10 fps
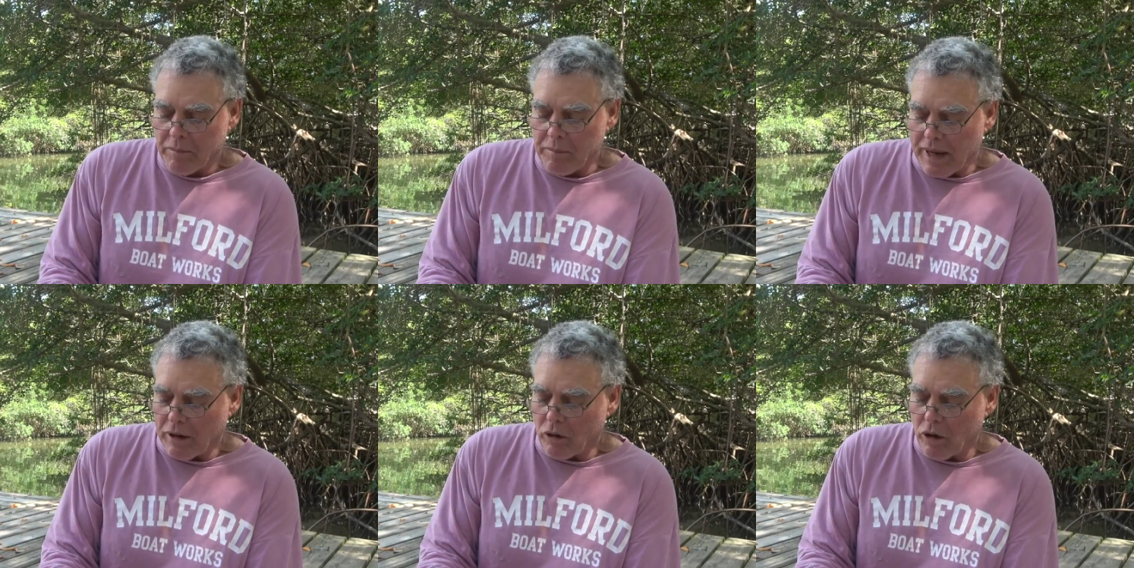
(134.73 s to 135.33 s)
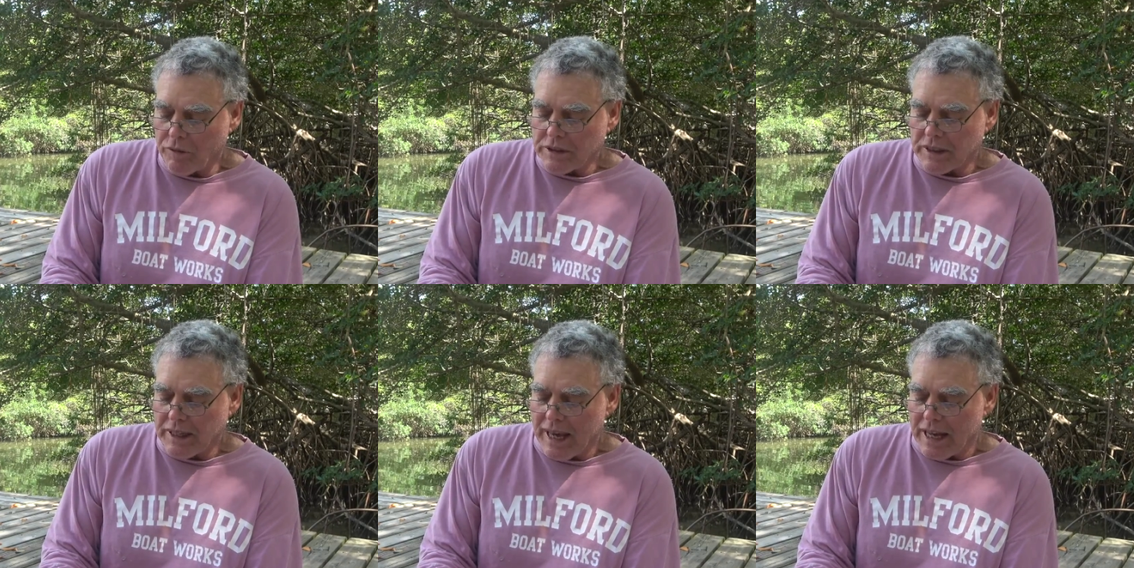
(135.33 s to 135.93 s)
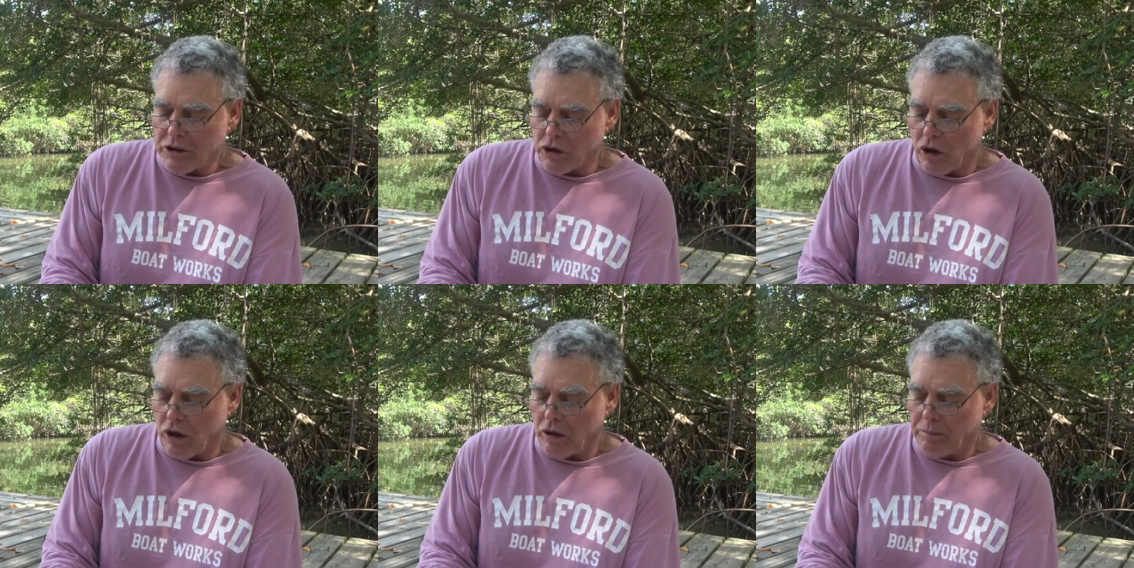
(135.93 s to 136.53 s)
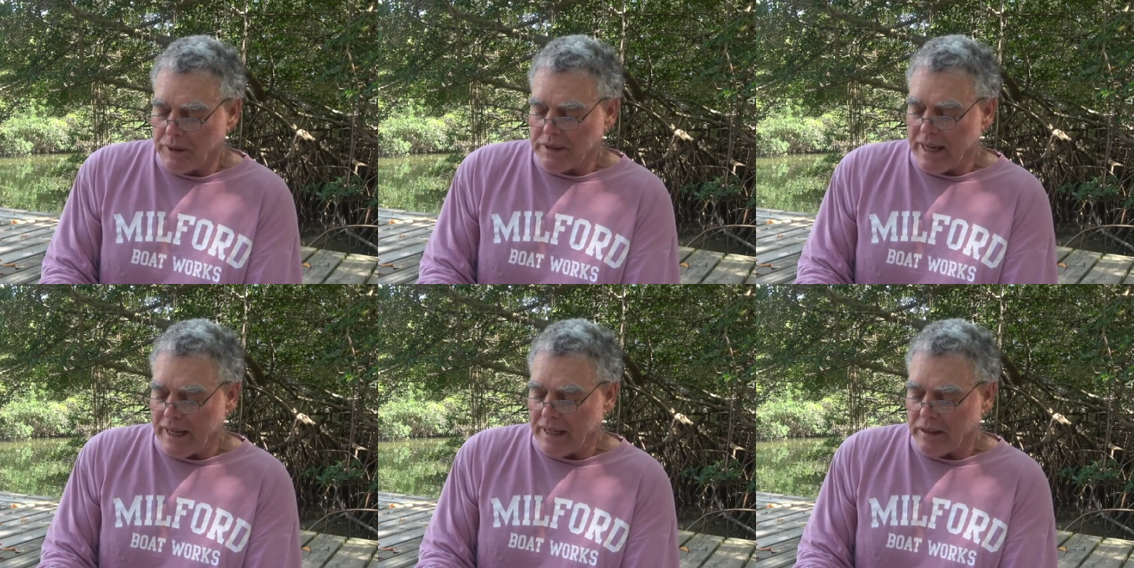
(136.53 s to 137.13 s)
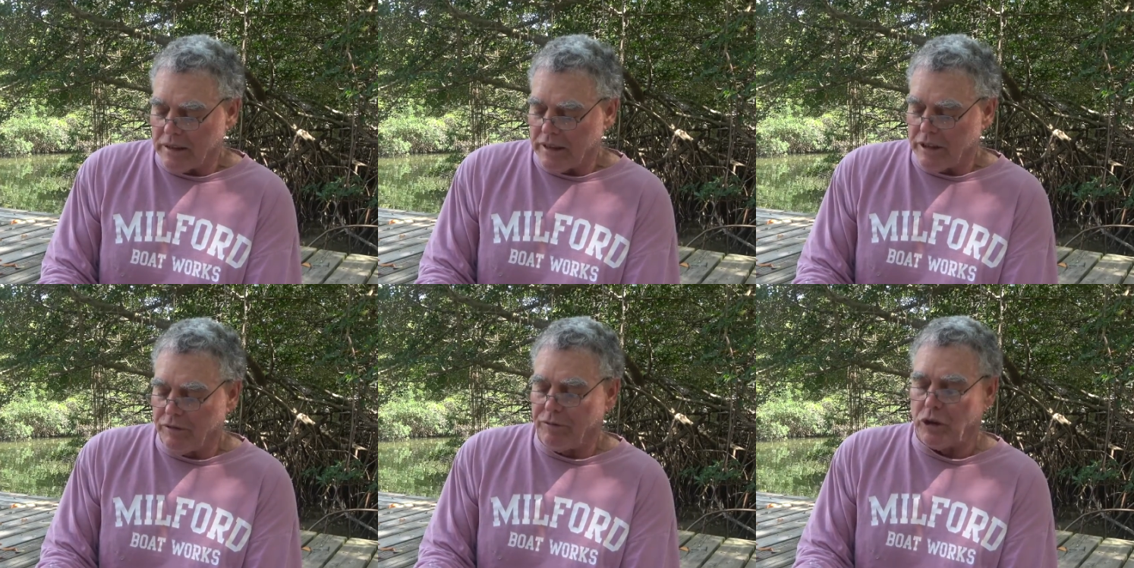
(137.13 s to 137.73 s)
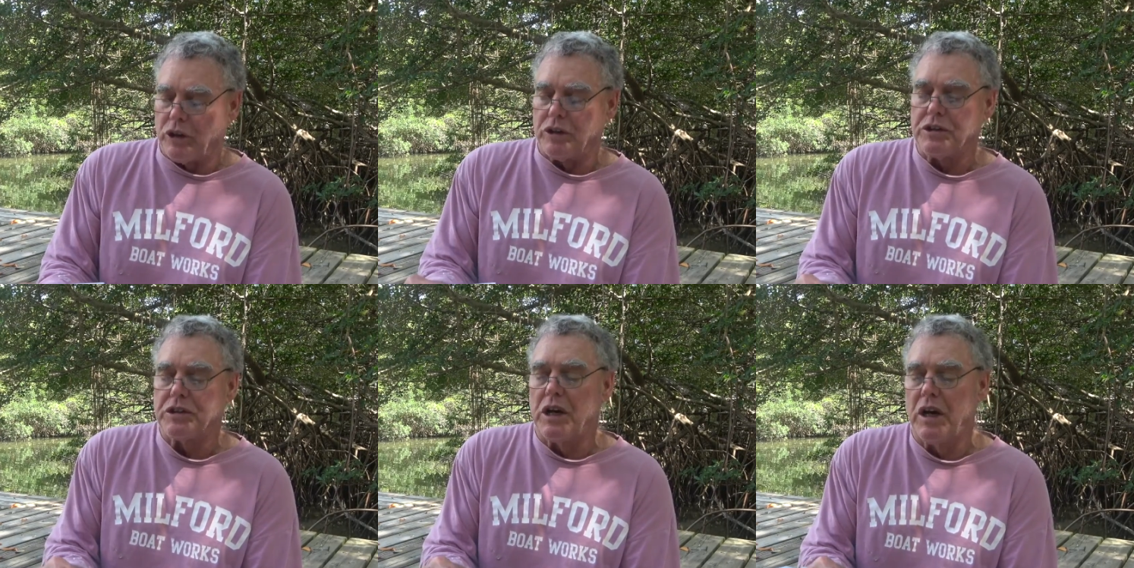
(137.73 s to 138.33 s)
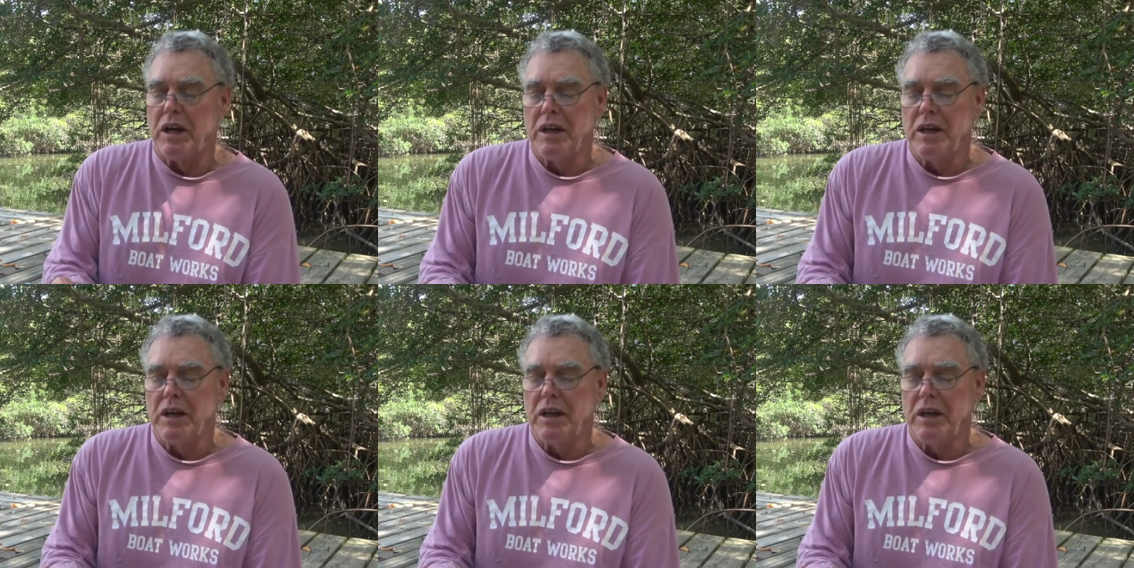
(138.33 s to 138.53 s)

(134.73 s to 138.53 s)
Mangrove is a catch-all, botanically diverse,